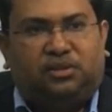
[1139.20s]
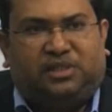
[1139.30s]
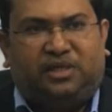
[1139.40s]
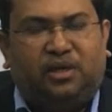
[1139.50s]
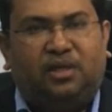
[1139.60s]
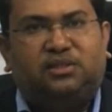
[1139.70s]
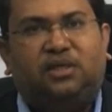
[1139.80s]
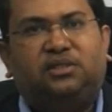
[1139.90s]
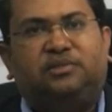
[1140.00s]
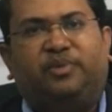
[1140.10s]
central
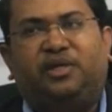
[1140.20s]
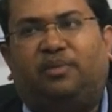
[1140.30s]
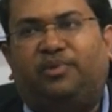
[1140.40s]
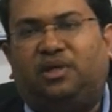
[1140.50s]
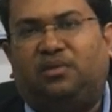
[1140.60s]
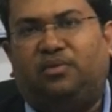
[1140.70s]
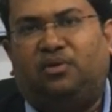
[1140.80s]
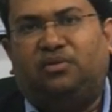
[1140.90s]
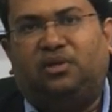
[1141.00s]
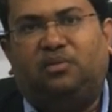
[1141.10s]
excise is made
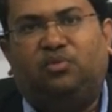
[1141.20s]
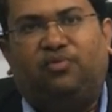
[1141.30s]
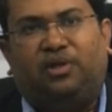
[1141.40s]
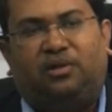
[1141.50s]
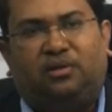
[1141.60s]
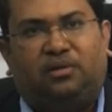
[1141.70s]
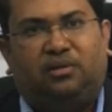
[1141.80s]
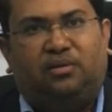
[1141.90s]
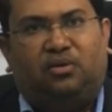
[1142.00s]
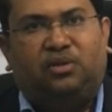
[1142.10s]
applicable on the removal,
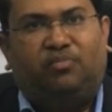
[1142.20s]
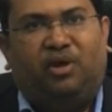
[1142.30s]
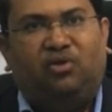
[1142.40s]
on the